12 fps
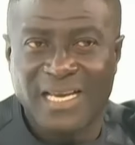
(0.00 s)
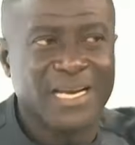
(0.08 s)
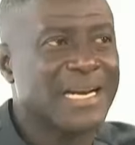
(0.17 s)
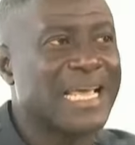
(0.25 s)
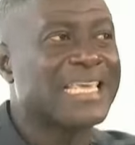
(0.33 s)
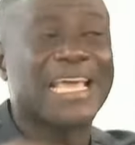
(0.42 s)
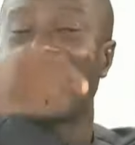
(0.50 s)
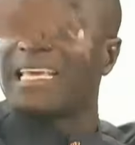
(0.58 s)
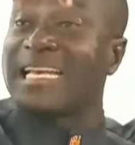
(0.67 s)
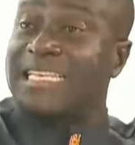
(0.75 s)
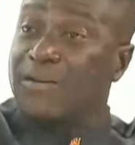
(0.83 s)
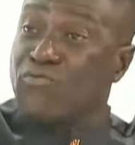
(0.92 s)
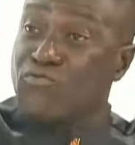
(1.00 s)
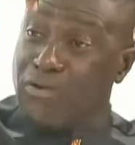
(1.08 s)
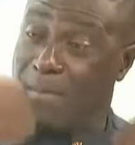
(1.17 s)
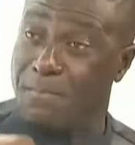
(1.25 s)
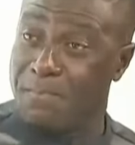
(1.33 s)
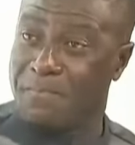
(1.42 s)
Na yen yeti
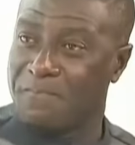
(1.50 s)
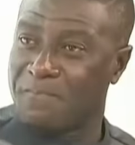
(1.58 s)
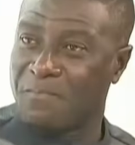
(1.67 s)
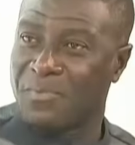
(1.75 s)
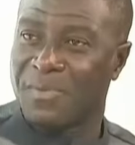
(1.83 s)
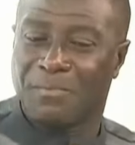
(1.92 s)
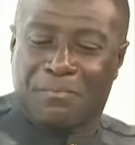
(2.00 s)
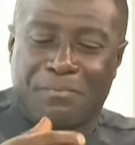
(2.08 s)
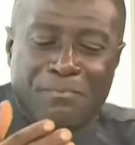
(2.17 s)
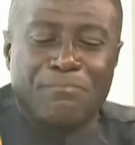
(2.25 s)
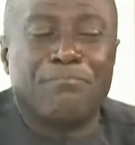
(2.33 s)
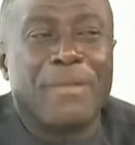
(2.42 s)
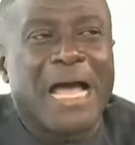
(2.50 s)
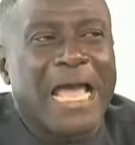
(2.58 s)
ngurem. Ma